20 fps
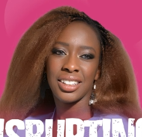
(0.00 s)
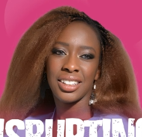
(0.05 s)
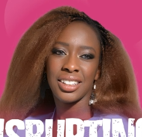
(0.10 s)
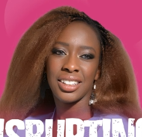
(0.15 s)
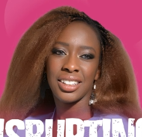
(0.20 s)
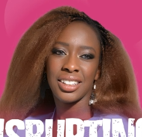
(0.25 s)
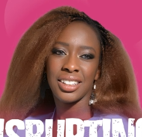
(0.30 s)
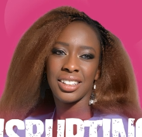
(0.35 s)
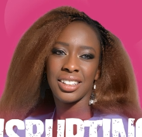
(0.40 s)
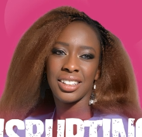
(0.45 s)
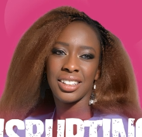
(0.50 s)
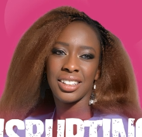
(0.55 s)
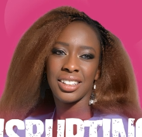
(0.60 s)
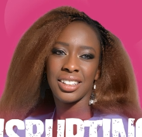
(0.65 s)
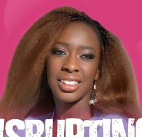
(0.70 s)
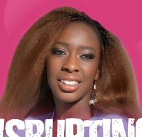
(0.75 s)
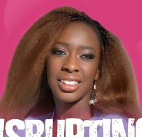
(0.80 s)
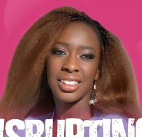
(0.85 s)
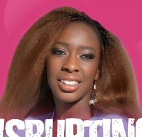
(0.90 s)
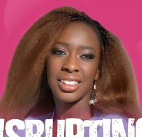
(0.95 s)

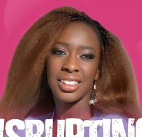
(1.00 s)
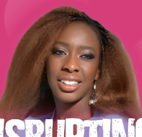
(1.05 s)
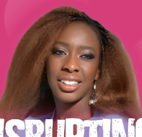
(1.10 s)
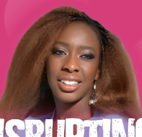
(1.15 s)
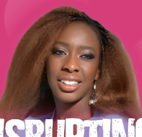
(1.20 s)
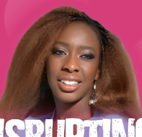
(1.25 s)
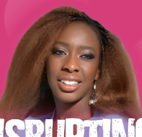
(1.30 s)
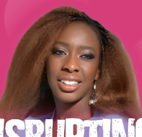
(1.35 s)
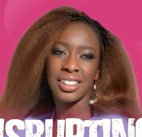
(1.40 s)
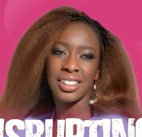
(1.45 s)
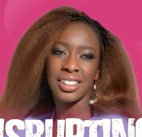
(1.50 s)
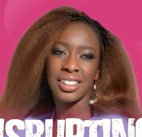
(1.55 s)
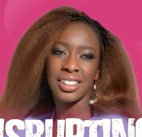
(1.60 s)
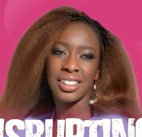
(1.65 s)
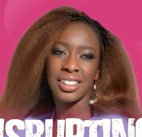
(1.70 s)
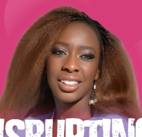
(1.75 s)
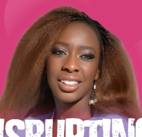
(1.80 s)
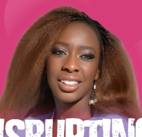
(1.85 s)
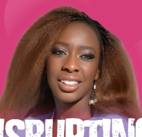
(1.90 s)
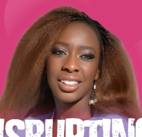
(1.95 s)

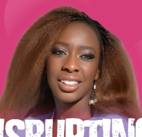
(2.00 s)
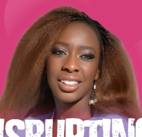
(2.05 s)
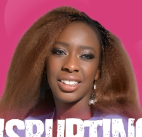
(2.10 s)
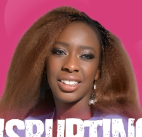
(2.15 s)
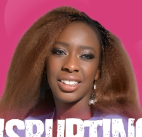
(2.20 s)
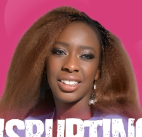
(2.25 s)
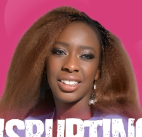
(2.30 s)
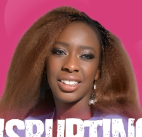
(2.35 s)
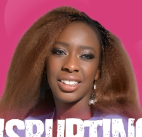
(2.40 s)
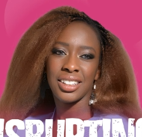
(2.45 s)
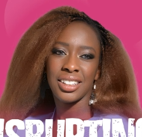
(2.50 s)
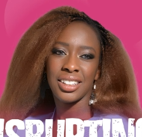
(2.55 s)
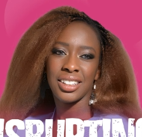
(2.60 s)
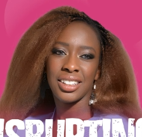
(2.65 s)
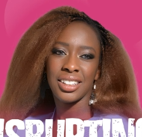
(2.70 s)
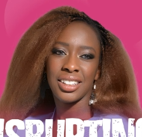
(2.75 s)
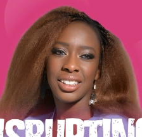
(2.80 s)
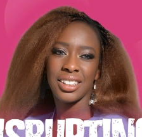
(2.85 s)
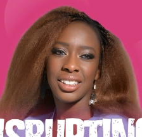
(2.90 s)
This is a still picture; no speech is visible.